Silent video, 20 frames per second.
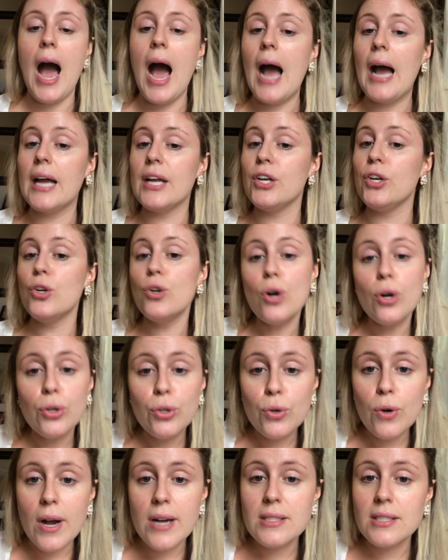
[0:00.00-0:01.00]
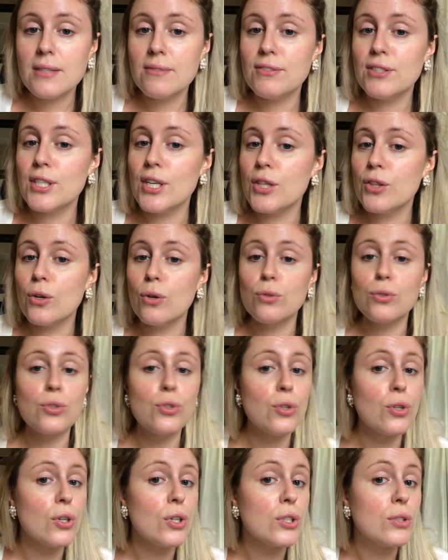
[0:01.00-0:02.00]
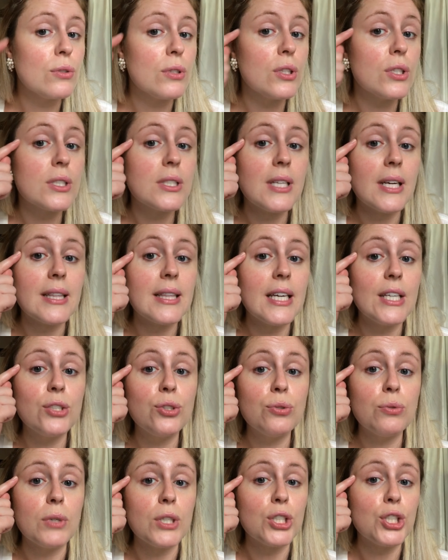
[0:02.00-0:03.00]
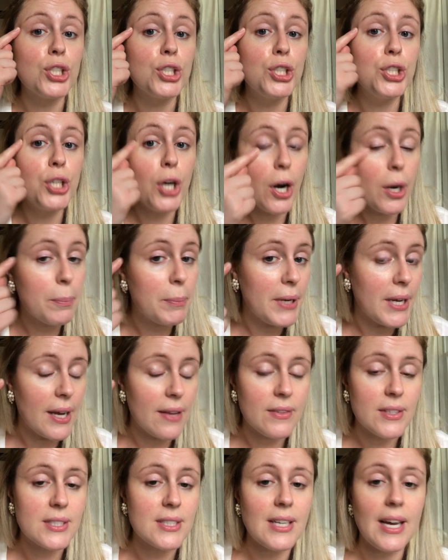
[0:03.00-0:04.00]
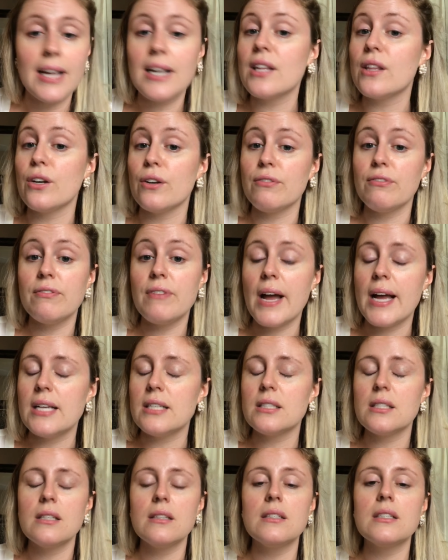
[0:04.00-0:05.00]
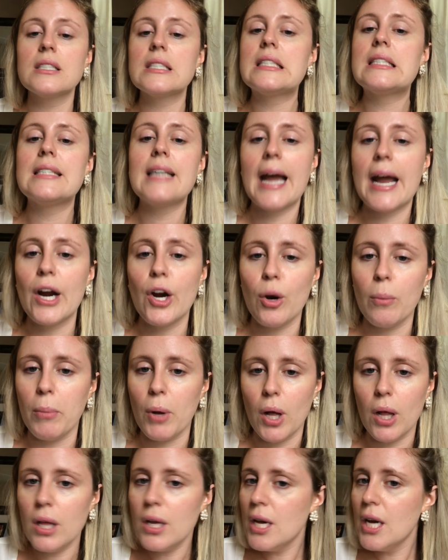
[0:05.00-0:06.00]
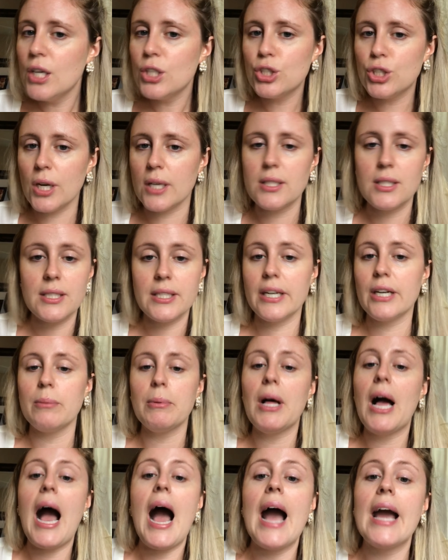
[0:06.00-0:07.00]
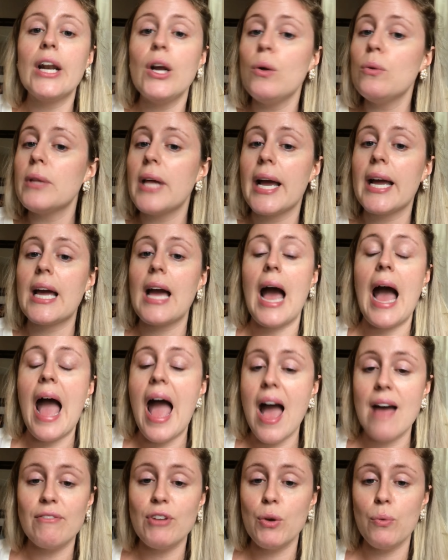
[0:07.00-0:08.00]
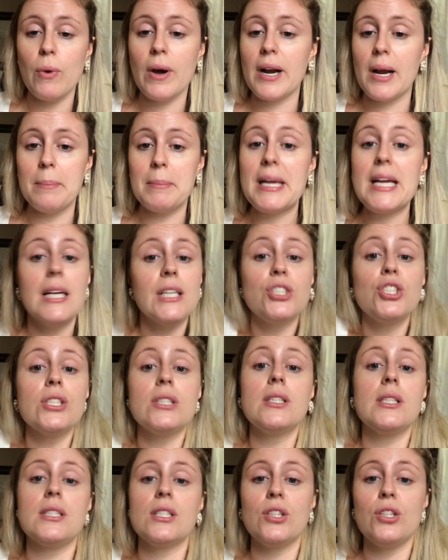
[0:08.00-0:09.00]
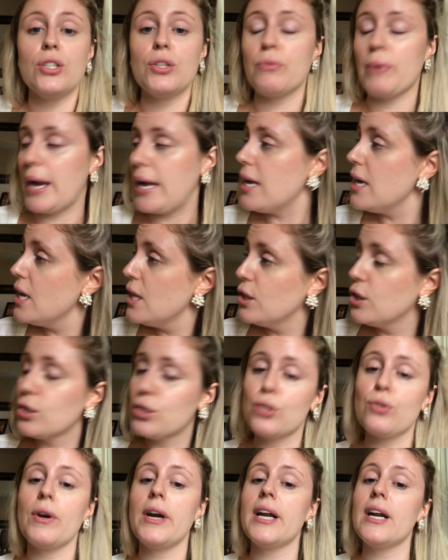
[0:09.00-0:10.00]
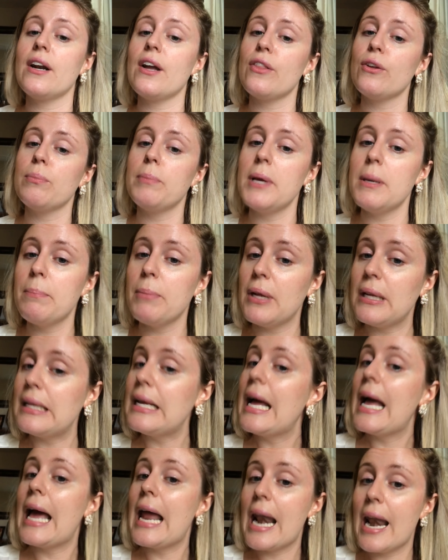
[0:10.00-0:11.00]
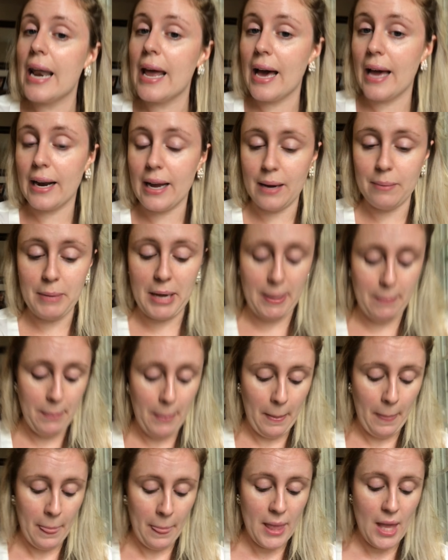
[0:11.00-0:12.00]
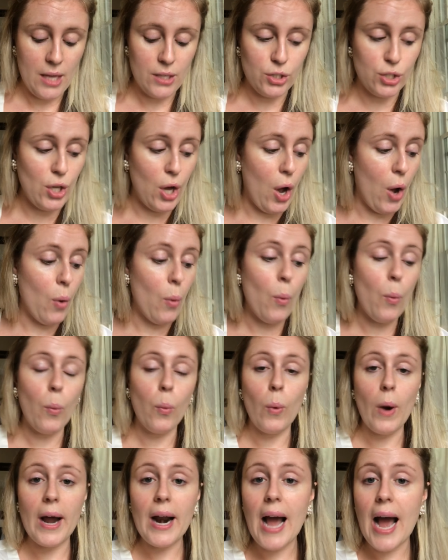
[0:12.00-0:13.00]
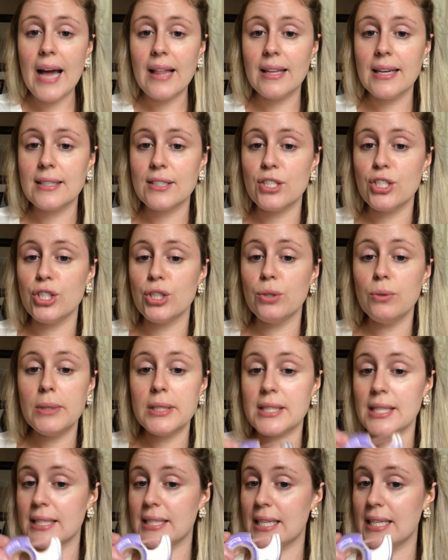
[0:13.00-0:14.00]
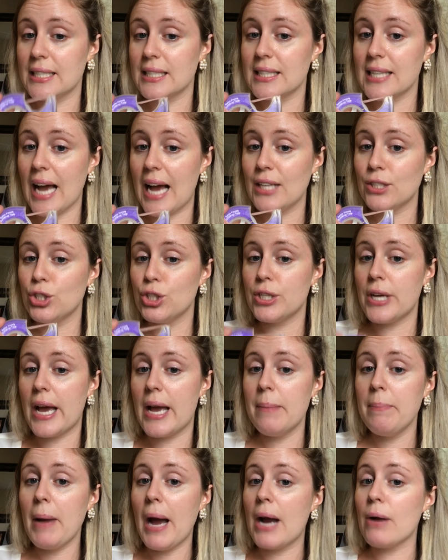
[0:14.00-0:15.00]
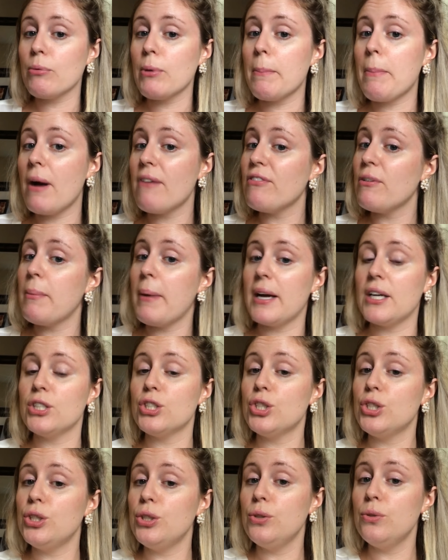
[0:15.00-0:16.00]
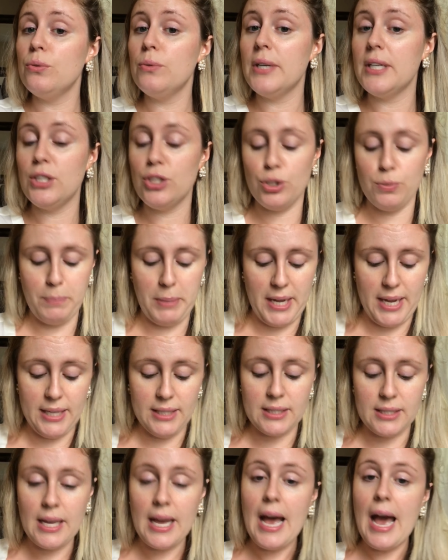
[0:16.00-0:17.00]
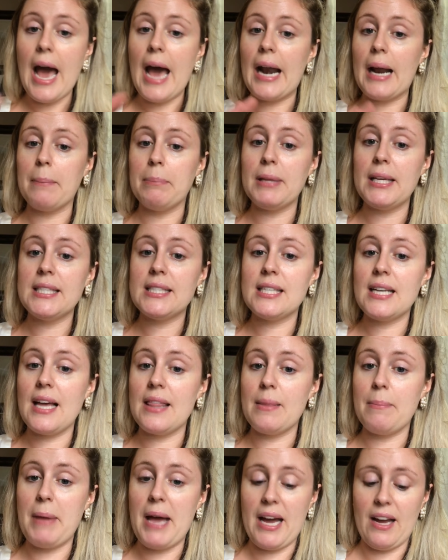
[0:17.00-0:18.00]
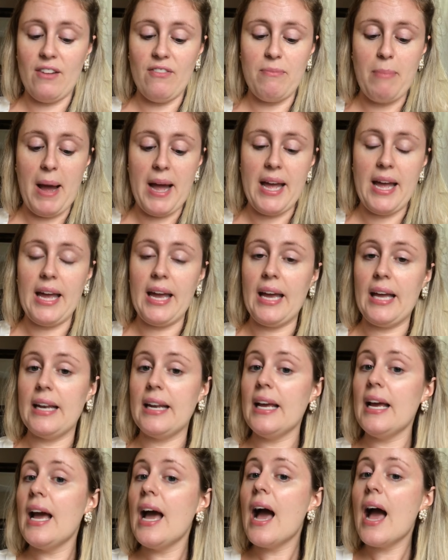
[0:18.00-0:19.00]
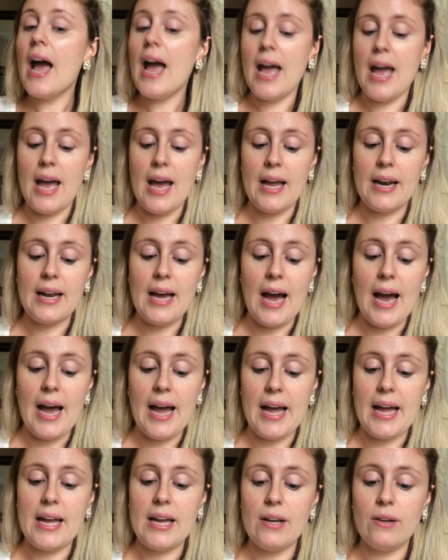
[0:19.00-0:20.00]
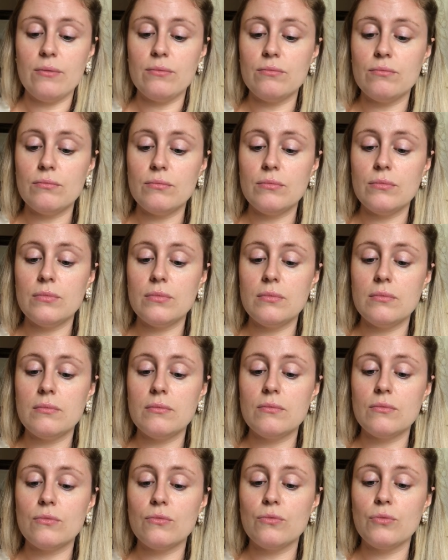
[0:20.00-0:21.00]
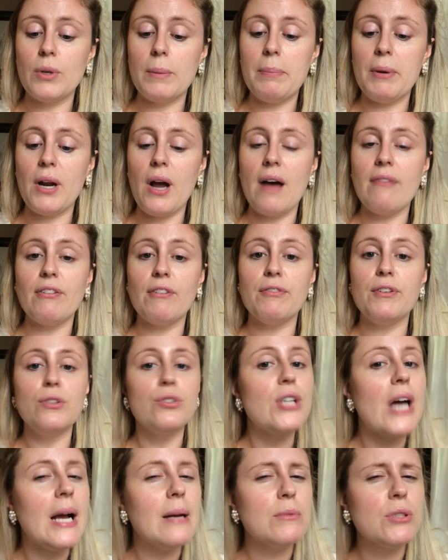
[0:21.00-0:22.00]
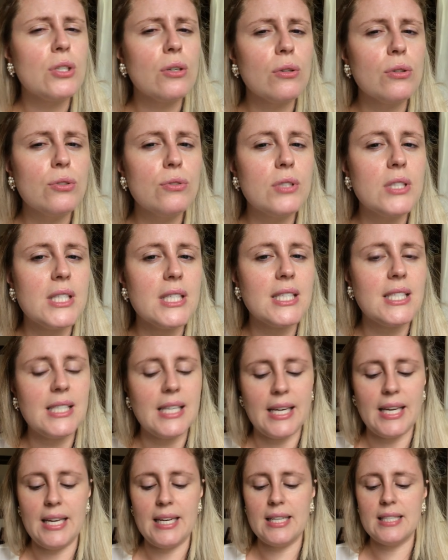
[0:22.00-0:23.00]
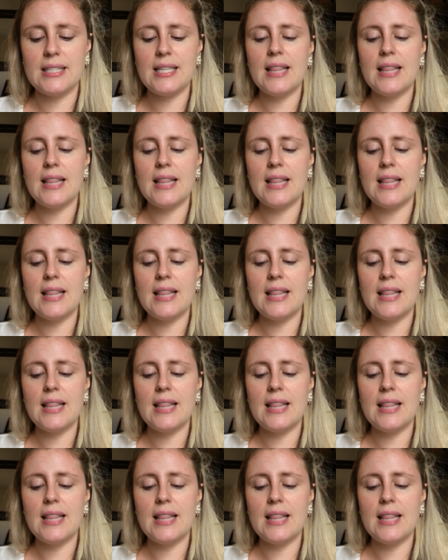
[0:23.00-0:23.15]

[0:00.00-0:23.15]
I know you guys have seen those girls, it looks like they drew a Sharpie on the side of their face. It looks terrible, just terrible. I don't like a heavy one on me. It just doesn't look right. Looks great on other people, not on me. So what I like to do is I take Scotch tape, I rip off about a 2-inch piece, and I place it on the back of my hand, and I rip it off a few times so it loses the stickiness.